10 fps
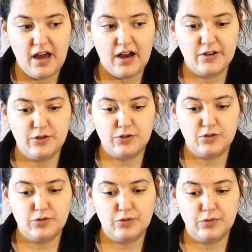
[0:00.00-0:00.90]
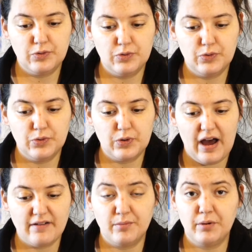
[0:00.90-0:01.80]
I used to
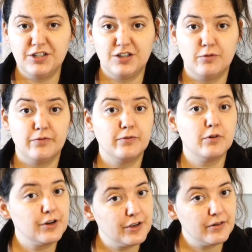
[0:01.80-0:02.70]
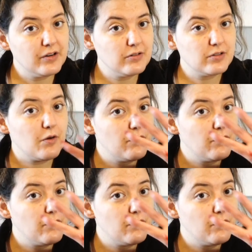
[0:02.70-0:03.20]
have a budget of €4